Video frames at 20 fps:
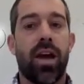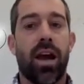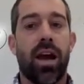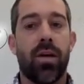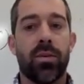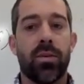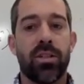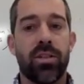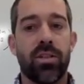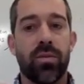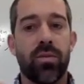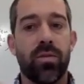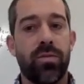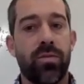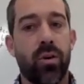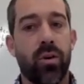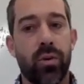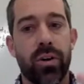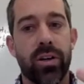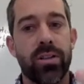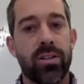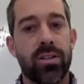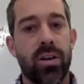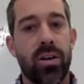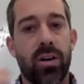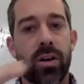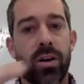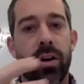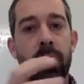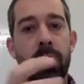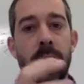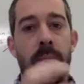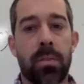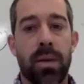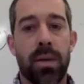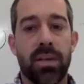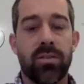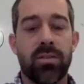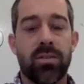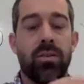how much they're focused on
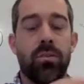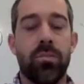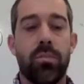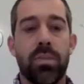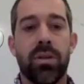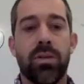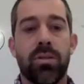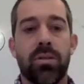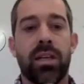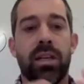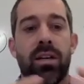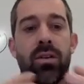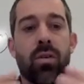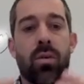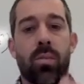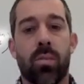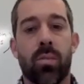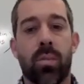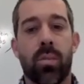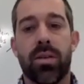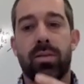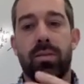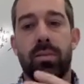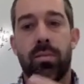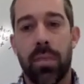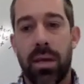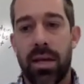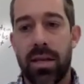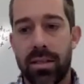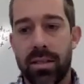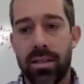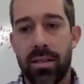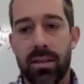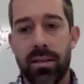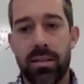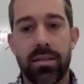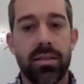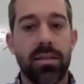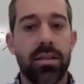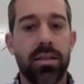muscle building or muscle
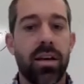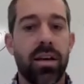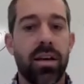maintenance.